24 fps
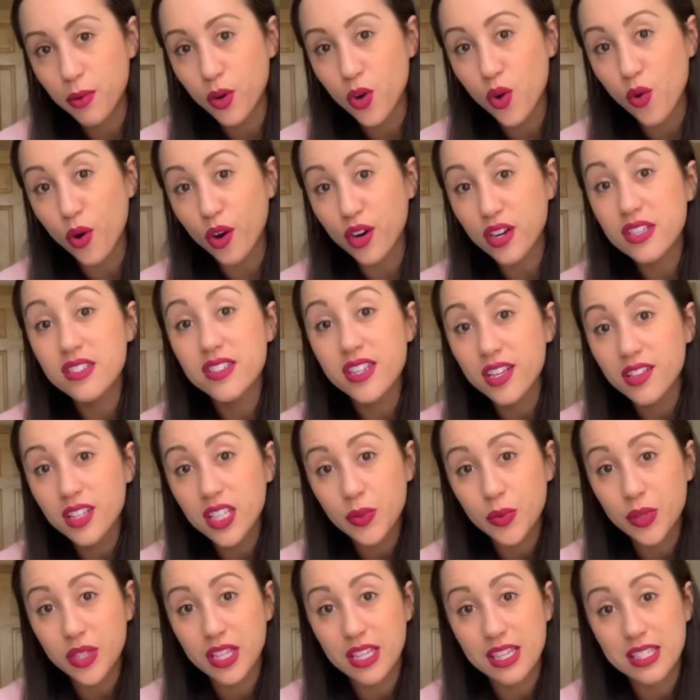who are dealing
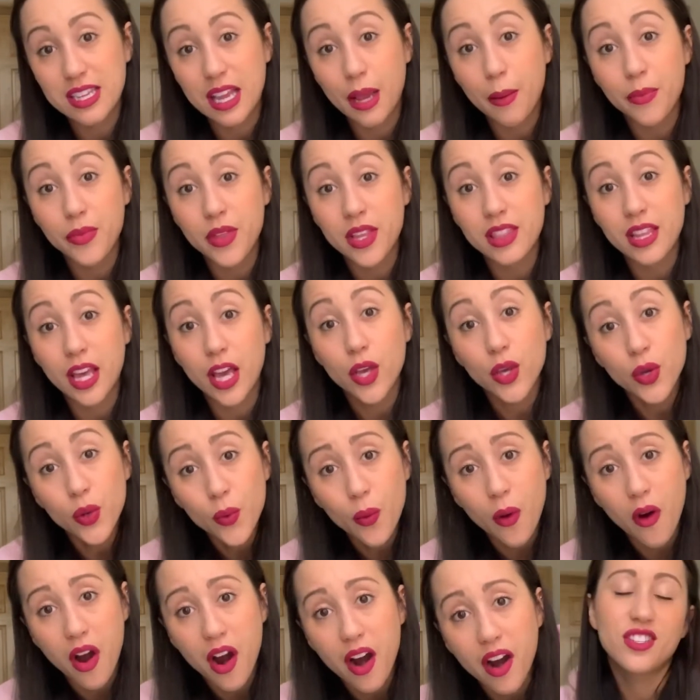with the same thing that you
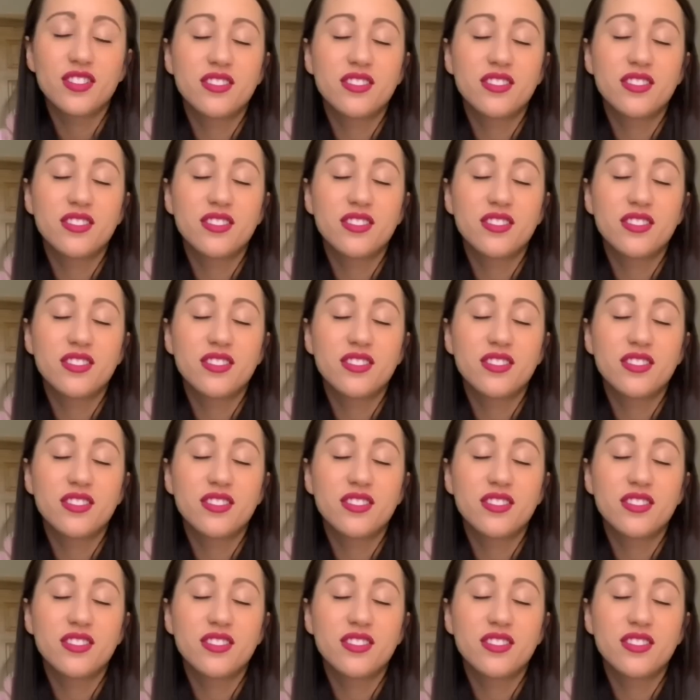are.